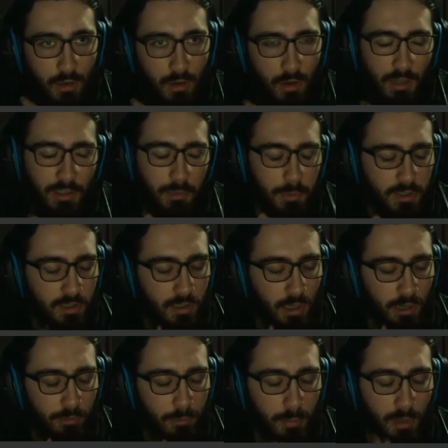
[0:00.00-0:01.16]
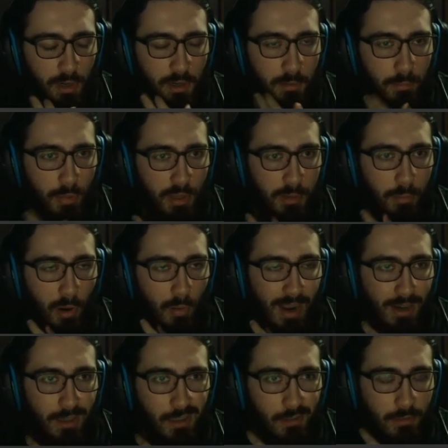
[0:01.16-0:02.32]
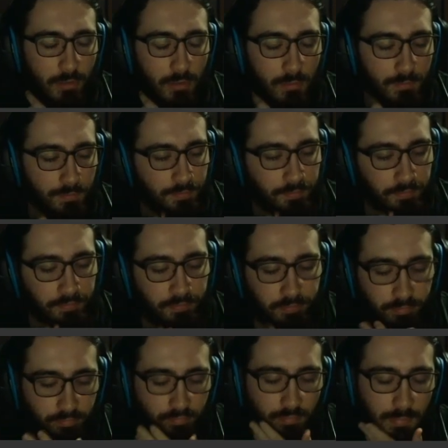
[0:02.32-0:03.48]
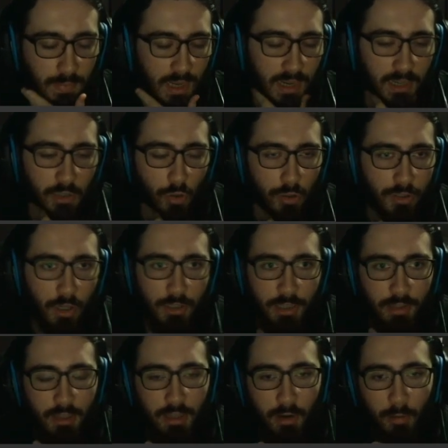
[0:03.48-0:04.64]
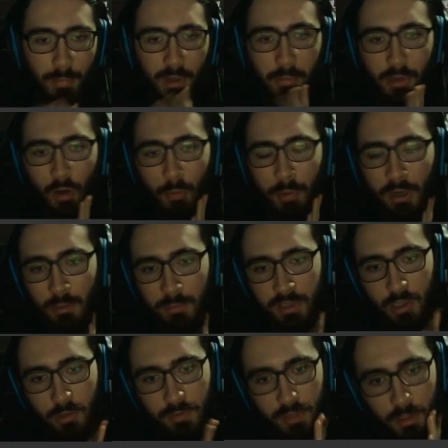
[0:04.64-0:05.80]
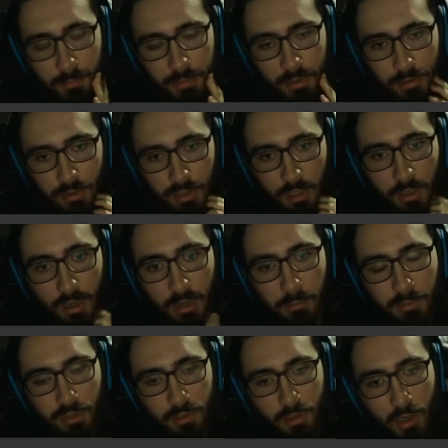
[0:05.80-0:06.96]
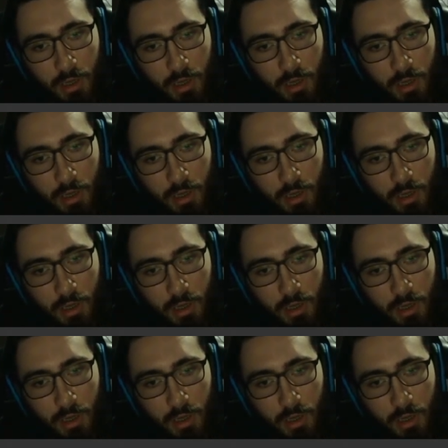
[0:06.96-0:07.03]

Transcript: Or not super safe, but a player didn't play proactive. And as a result, I think they are maybe opening themselves up to losing games.